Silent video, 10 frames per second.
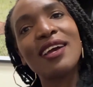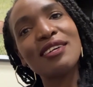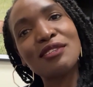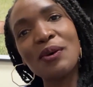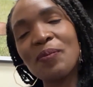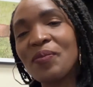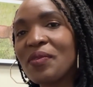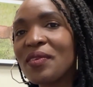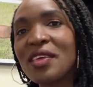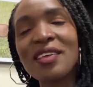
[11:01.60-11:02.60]
So
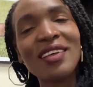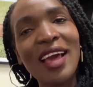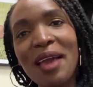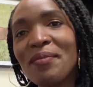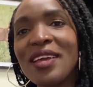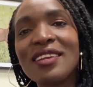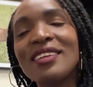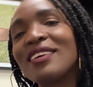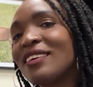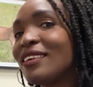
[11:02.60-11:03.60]
I mean,
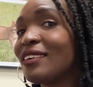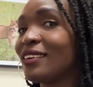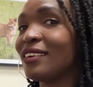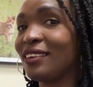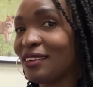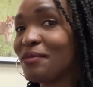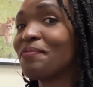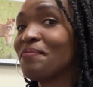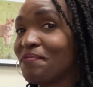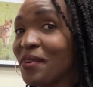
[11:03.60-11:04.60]

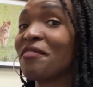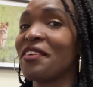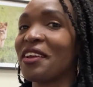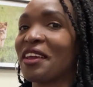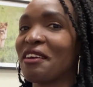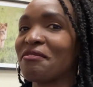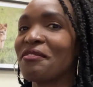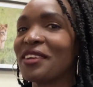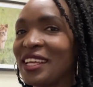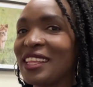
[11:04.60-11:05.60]
be very careful
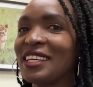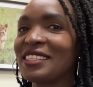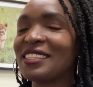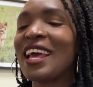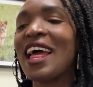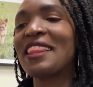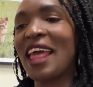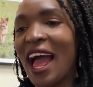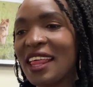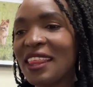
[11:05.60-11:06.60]
in this. The
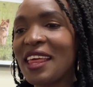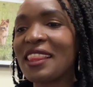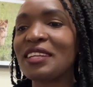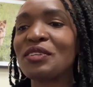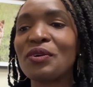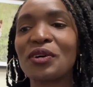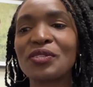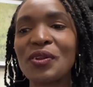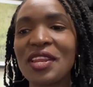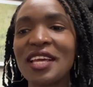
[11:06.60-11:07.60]
other thing that you also
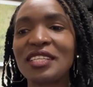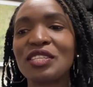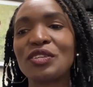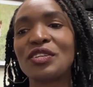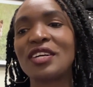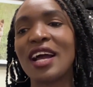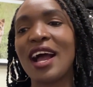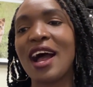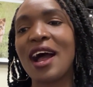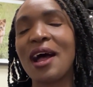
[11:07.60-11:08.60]
need to
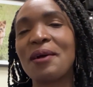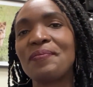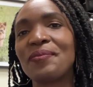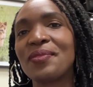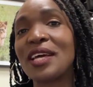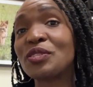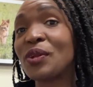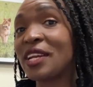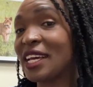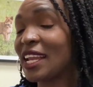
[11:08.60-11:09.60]
that you'll
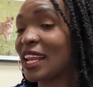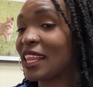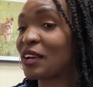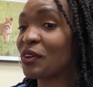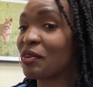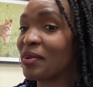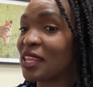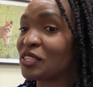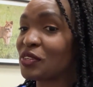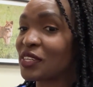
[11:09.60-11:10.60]
need, another document
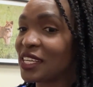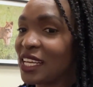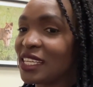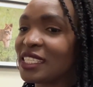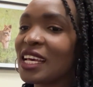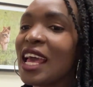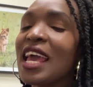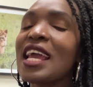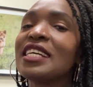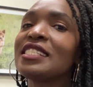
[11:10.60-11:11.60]
that you'll need,
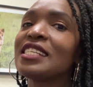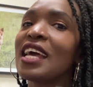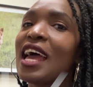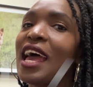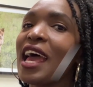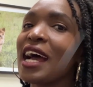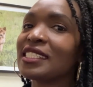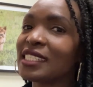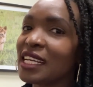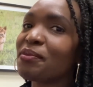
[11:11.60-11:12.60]
is a
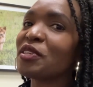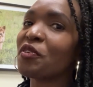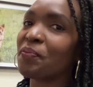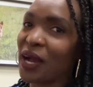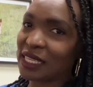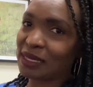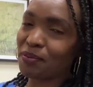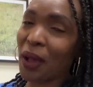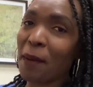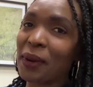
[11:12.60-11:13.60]
statement of
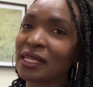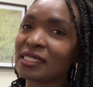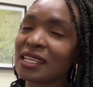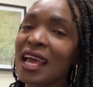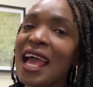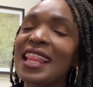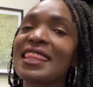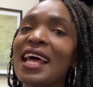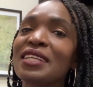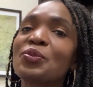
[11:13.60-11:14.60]
purpose
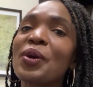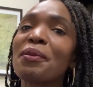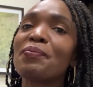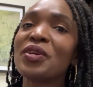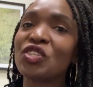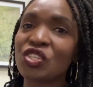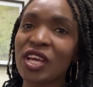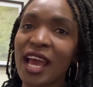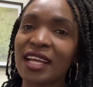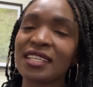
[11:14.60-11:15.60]
that will be
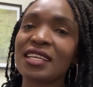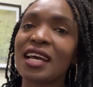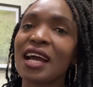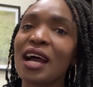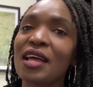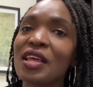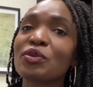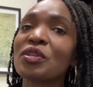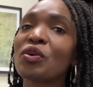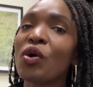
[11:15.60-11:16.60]
shared, that
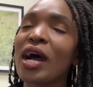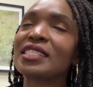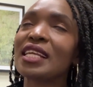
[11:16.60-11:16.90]
will go, a